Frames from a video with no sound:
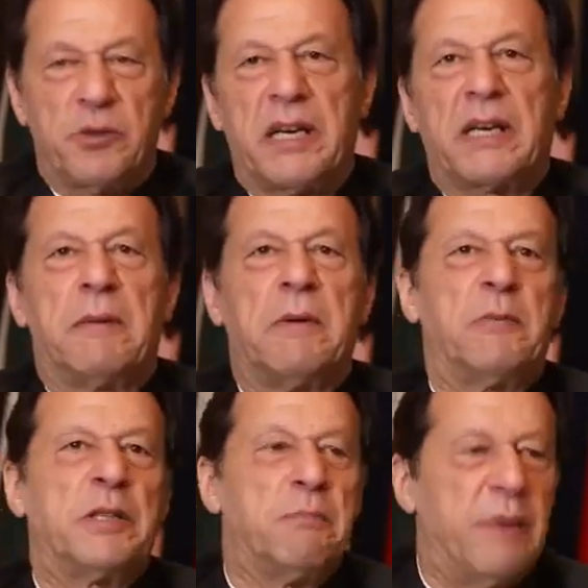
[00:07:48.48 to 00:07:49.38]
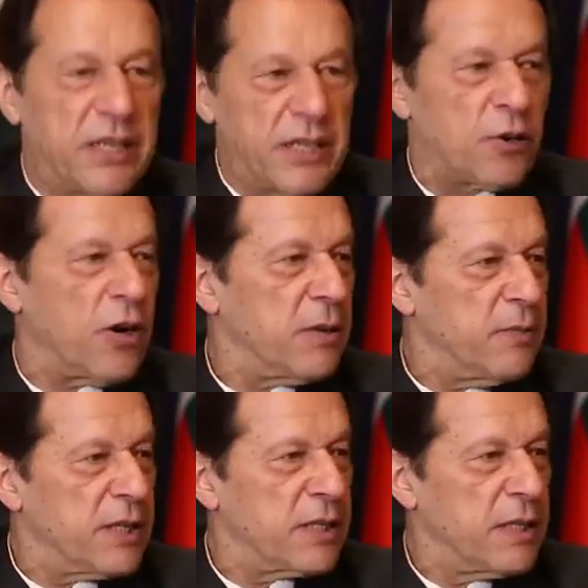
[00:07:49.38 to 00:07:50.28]
can come up with the best
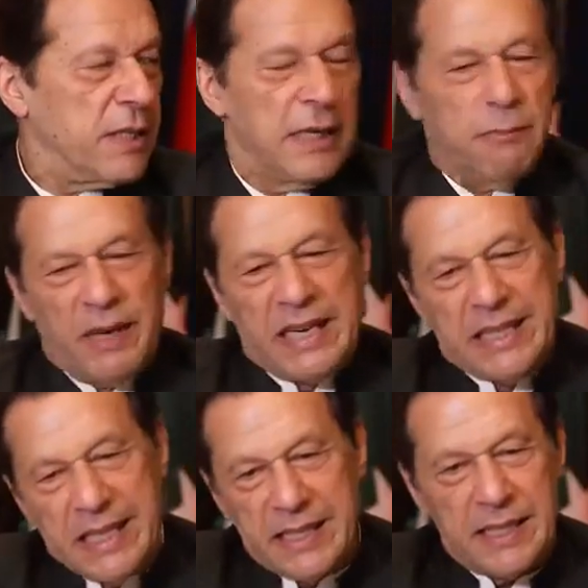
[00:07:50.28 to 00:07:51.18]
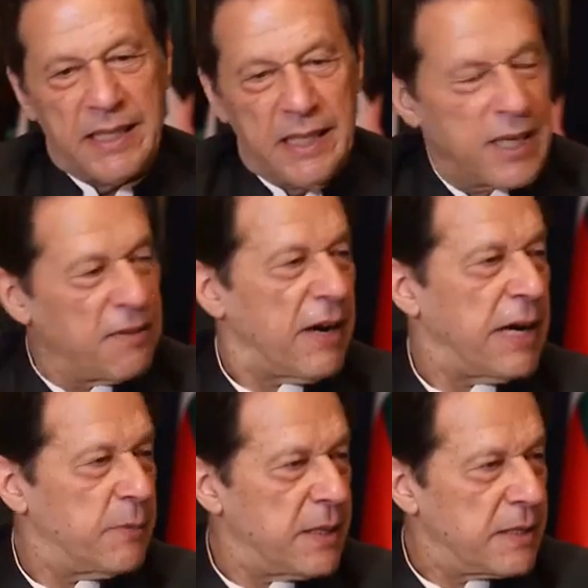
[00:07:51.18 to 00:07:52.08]
economist. But in this
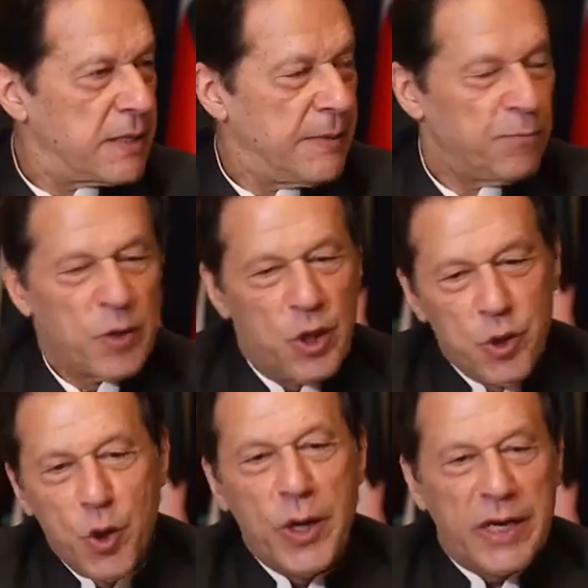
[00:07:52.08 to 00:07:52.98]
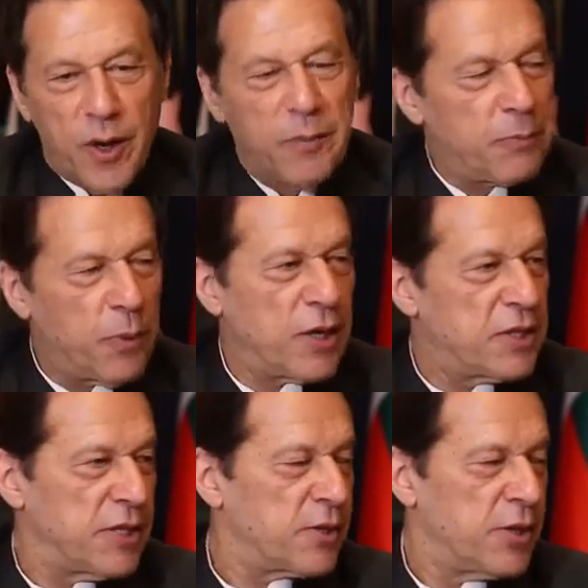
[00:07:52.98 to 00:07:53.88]
environment, no economic
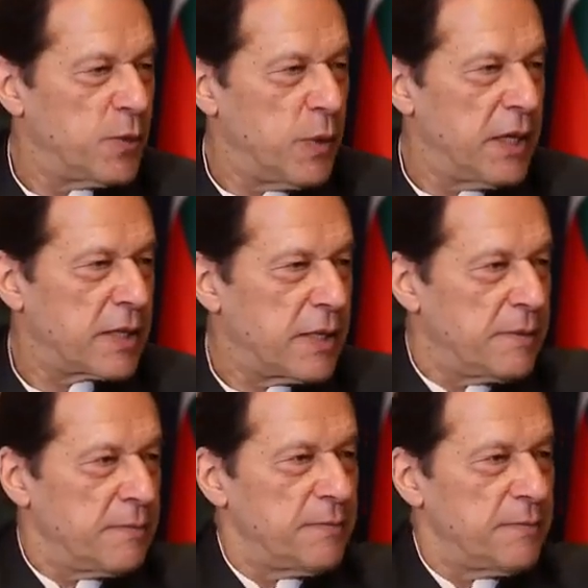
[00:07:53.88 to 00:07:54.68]
policy is going to work.